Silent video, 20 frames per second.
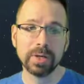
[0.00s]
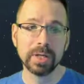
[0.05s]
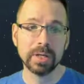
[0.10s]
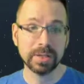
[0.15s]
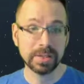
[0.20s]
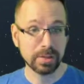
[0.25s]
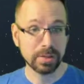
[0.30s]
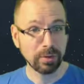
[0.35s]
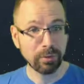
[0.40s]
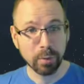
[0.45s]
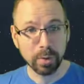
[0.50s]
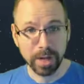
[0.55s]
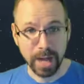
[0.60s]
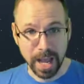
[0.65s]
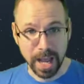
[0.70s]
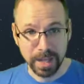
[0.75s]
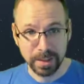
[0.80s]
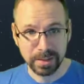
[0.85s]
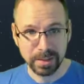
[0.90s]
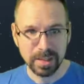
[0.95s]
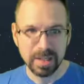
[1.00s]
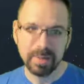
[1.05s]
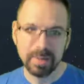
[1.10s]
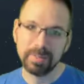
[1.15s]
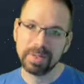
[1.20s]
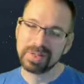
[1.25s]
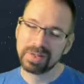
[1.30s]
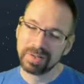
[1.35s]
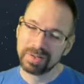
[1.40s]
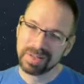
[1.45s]
It's still four dice, but
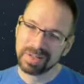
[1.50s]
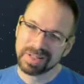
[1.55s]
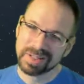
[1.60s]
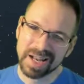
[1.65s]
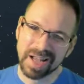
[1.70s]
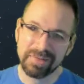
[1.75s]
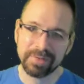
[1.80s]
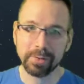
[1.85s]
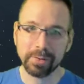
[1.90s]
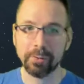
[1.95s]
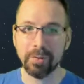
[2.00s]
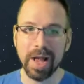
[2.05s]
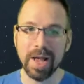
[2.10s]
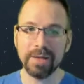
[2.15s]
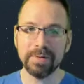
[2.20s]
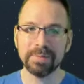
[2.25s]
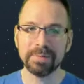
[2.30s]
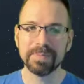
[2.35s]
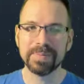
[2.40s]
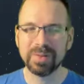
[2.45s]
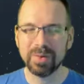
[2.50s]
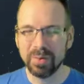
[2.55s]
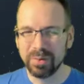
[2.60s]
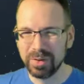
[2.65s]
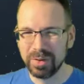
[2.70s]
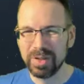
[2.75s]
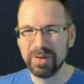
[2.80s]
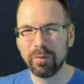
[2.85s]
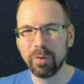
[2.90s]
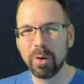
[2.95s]
it doesn't have the red. So
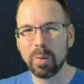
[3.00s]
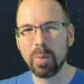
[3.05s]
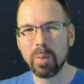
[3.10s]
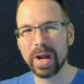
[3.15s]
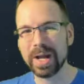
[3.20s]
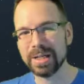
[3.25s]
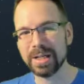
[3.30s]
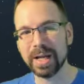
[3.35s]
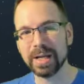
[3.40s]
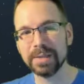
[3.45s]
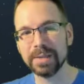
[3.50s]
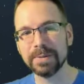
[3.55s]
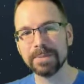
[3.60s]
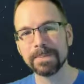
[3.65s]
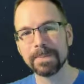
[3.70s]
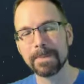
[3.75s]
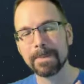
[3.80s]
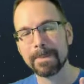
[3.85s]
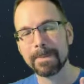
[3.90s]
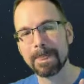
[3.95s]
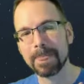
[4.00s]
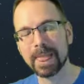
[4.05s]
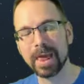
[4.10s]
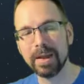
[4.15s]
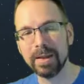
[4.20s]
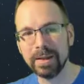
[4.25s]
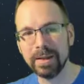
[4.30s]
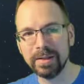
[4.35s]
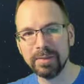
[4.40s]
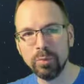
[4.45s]
only four white dice,
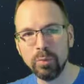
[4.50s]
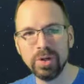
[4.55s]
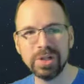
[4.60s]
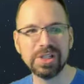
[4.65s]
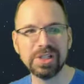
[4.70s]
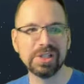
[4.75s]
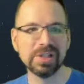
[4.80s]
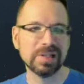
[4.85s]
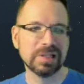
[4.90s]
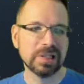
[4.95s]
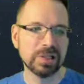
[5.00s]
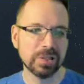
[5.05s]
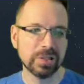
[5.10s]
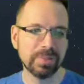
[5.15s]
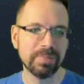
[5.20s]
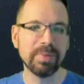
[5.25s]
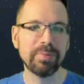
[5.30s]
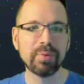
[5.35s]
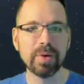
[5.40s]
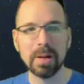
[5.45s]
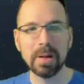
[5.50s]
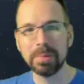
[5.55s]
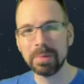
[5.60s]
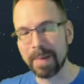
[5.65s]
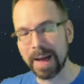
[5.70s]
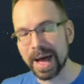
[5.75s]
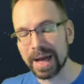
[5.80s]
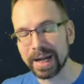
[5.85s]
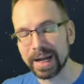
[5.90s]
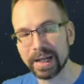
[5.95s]
which could be
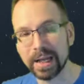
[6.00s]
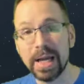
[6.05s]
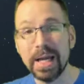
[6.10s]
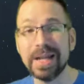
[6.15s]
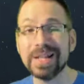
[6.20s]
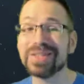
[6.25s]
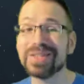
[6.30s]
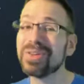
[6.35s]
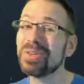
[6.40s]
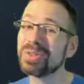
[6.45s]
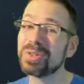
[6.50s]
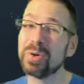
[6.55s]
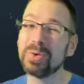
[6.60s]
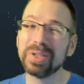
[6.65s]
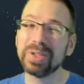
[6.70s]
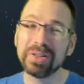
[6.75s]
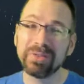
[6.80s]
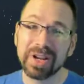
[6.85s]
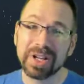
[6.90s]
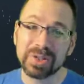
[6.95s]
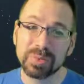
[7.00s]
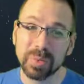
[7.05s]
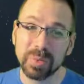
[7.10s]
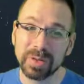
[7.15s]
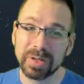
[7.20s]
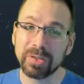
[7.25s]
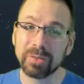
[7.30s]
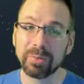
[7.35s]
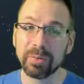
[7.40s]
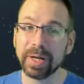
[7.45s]
problematic. It's also only range one
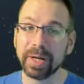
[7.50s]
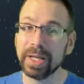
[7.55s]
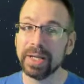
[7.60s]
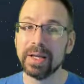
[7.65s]
to three.